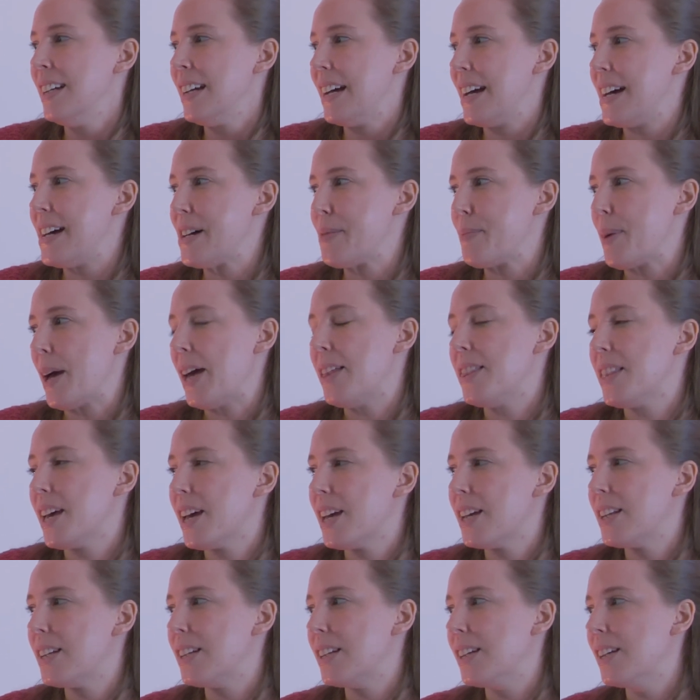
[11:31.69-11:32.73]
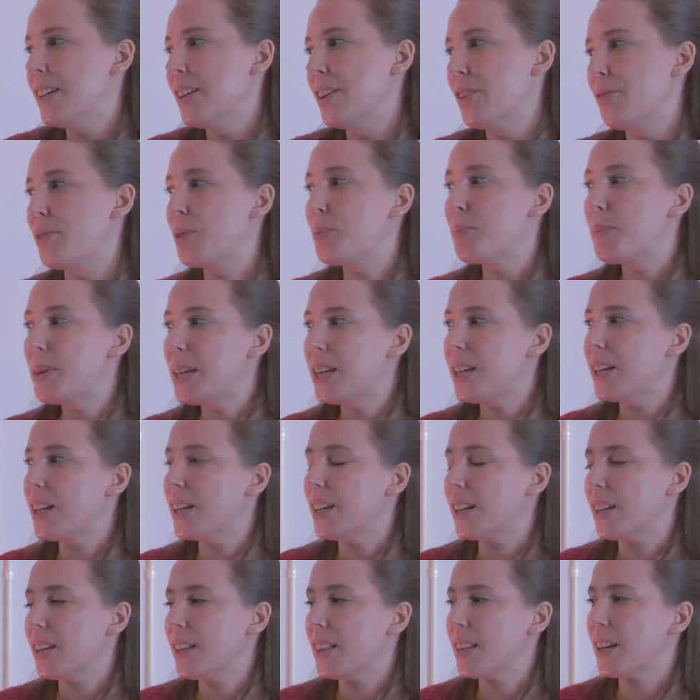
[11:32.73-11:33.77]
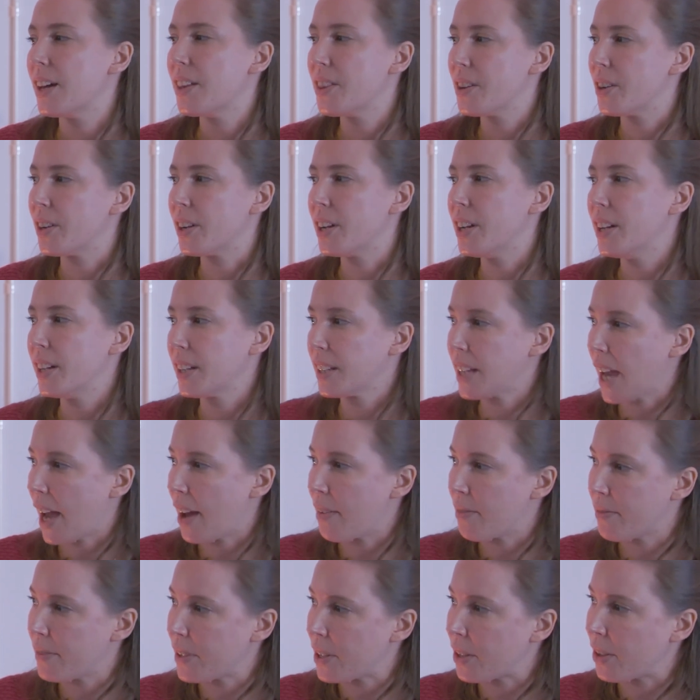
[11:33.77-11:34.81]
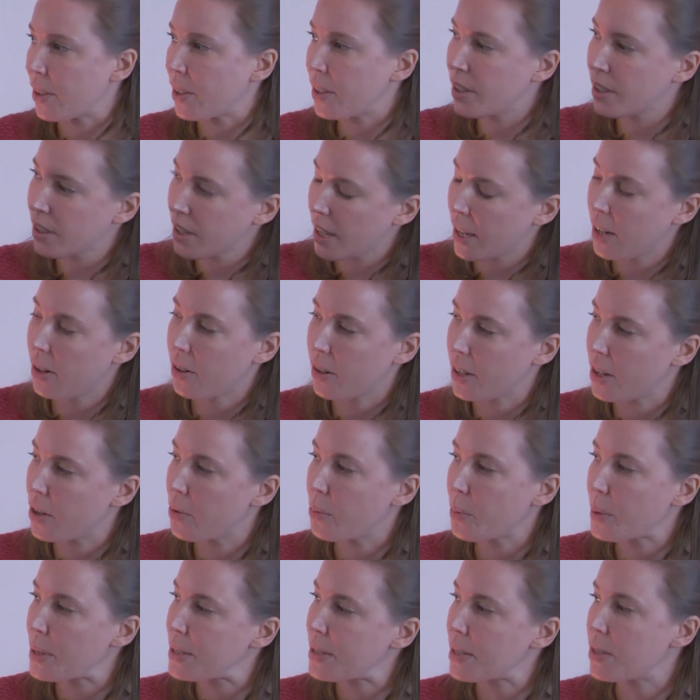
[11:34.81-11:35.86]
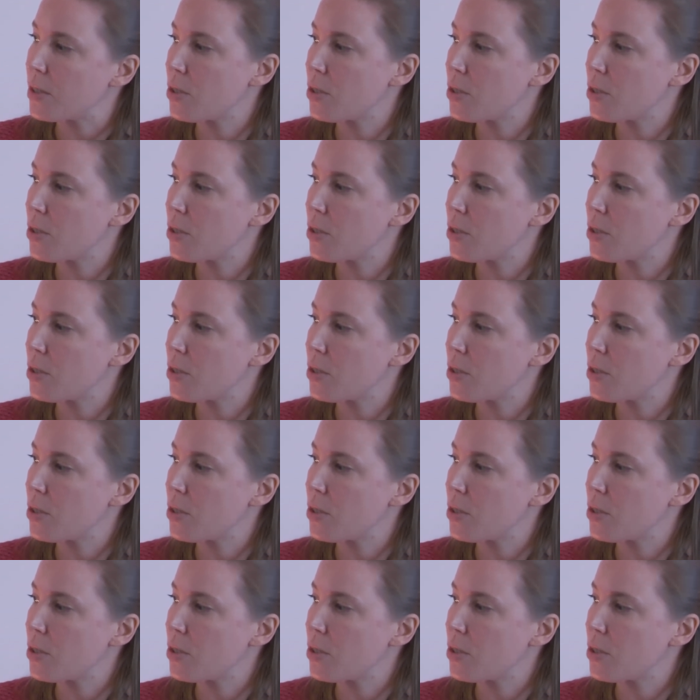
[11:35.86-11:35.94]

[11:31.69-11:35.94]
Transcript: And then for me, the other gap fill area was in